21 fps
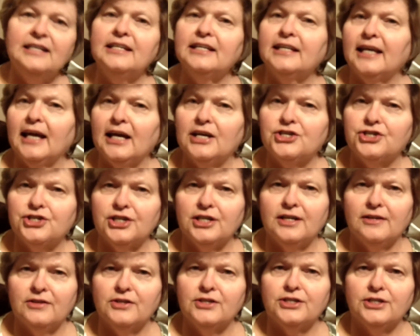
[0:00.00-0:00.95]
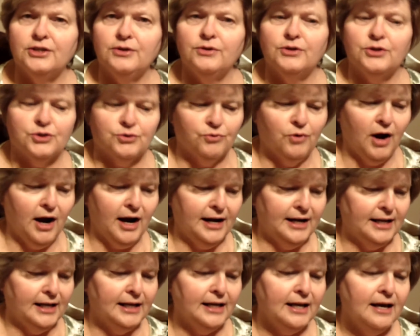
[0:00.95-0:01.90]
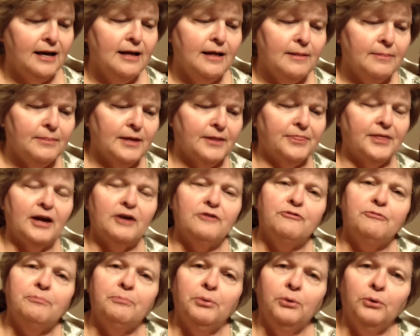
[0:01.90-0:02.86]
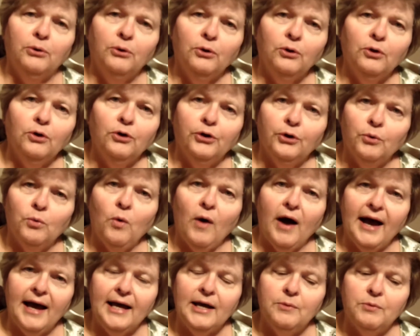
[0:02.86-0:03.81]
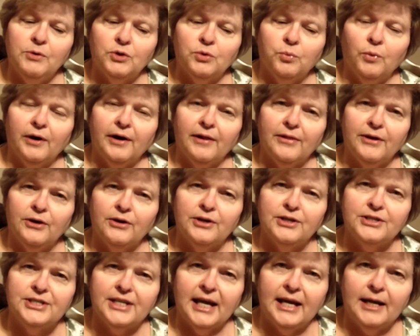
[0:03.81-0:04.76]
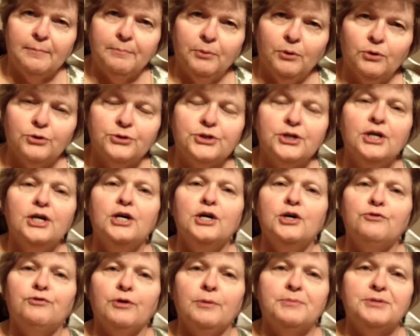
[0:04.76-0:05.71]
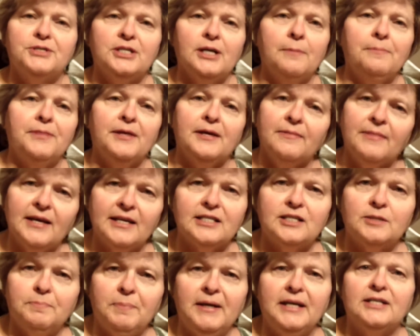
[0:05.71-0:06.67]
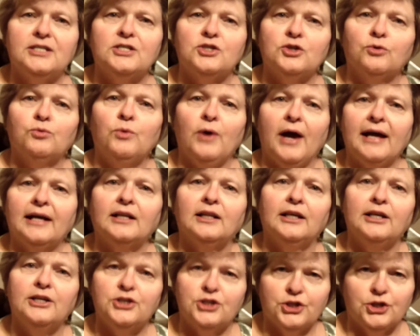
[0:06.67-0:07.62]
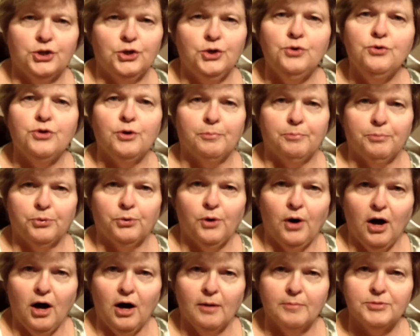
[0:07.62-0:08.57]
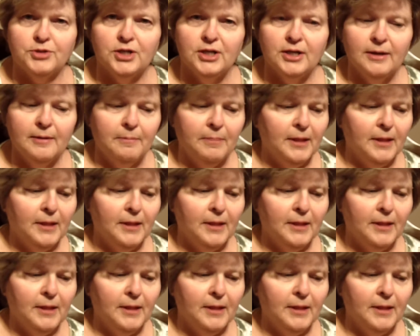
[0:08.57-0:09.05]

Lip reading: indication in the student's writing that they've pulled away with one of their examples from something that speaks directly to the prompt,